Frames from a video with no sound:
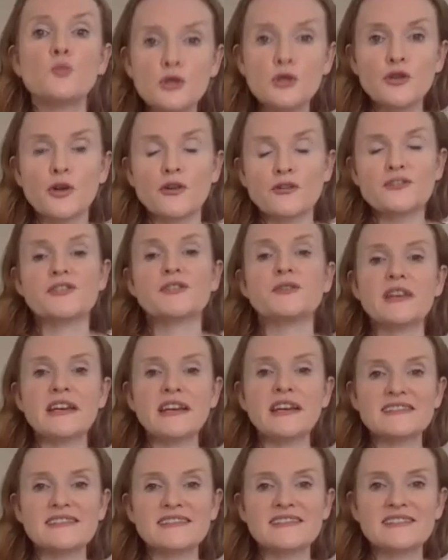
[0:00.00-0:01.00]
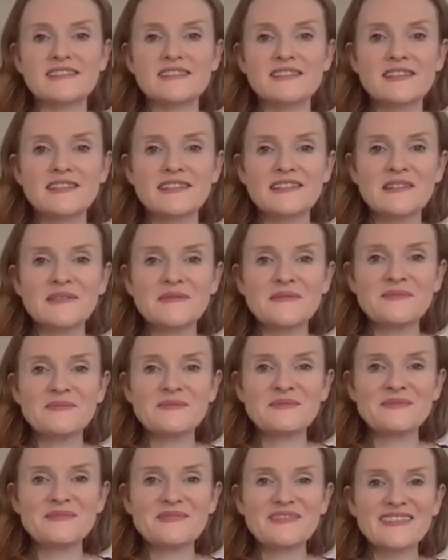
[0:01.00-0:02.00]
will not do this.
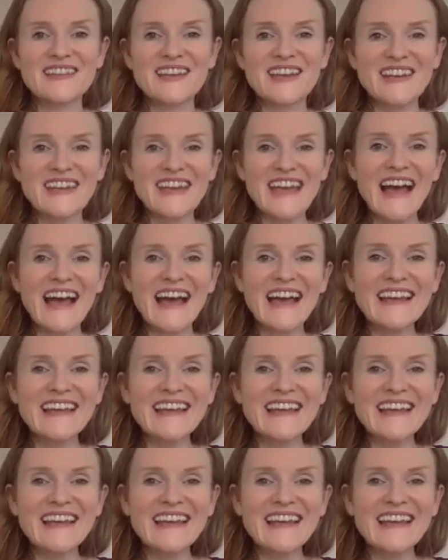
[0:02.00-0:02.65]
Okay?